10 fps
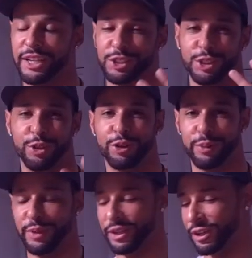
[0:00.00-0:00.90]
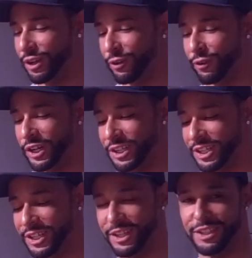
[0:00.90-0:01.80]
actually going to be running
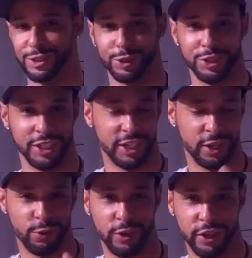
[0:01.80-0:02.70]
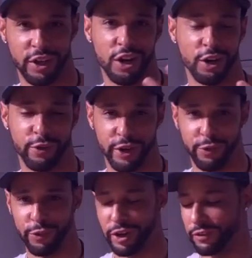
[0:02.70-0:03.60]
it in this routine. I don't want it already
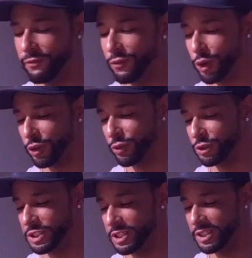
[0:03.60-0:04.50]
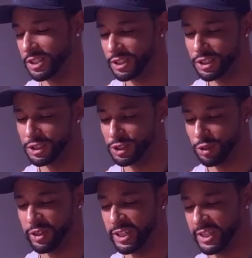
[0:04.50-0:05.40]
running for the routine.
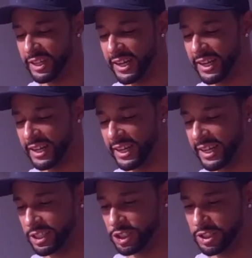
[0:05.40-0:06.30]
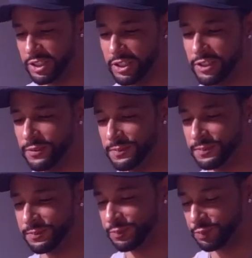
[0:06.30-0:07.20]
So we're gonna add an action here.
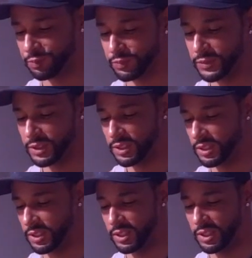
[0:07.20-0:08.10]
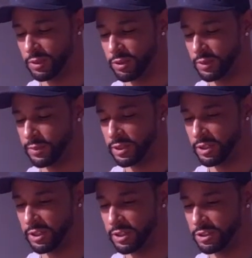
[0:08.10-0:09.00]
And we're gonna put
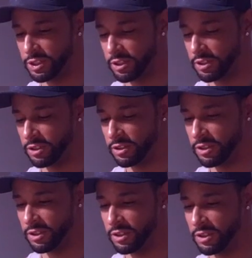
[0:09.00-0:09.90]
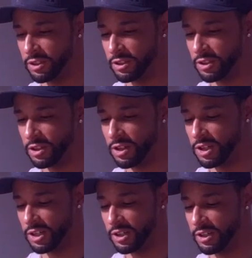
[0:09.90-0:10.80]
on here, turn
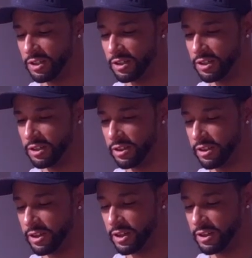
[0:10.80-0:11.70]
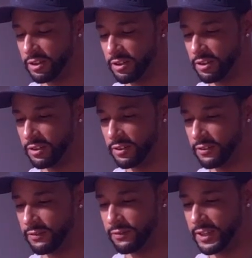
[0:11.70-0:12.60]
on the
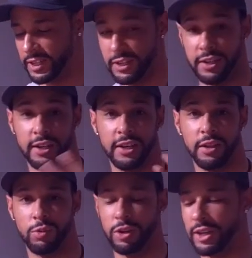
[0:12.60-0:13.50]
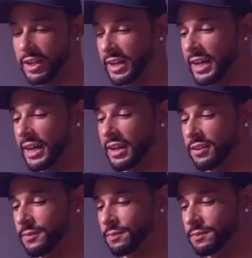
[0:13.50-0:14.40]
fan. And then we'll hit
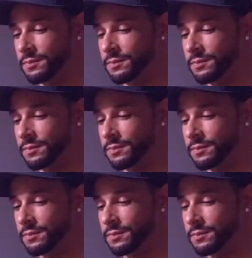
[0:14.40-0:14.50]
add.